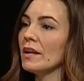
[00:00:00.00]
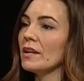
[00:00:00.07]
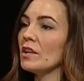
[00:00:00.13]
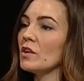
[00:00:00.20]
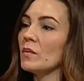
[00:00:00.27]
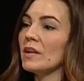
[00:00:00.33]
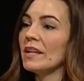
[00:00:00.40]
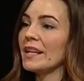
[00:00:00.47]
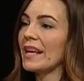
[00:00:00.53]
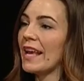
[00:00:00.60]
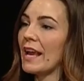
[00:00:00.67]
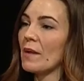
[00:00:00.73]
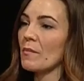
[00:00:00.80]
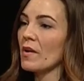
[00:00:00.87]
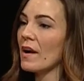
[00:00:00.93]
We need a
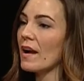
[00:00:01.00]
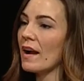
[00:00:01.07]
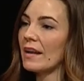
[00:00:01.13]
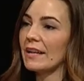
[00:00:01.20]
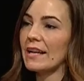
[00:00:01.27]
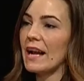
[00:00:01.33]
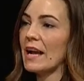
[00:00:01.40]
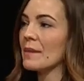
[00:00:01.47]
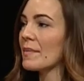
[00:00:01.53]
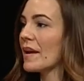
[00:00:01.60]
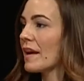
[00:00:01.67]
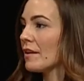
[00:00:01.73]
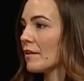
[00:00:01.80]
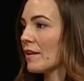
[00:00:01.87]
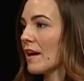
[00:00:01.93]
camera on an
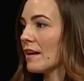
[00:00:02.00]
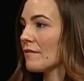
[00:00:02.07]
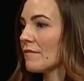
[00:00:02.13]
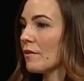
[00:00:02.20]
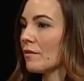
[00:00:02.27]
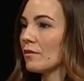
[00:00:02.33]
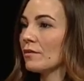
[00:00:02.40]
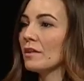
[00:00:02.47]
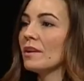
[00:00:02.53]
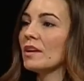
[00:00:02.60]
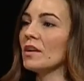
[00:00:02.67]
iPad or an iPhone.